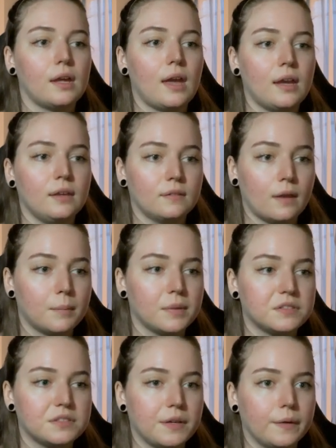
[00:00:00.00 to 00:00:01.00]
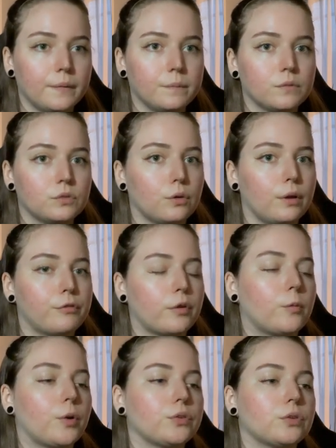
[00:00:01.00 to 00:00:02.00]
8 habits here, so if I
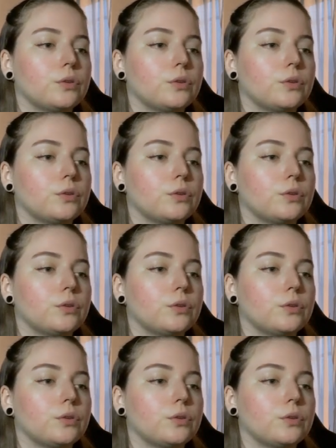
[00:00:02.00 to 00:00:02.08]
were to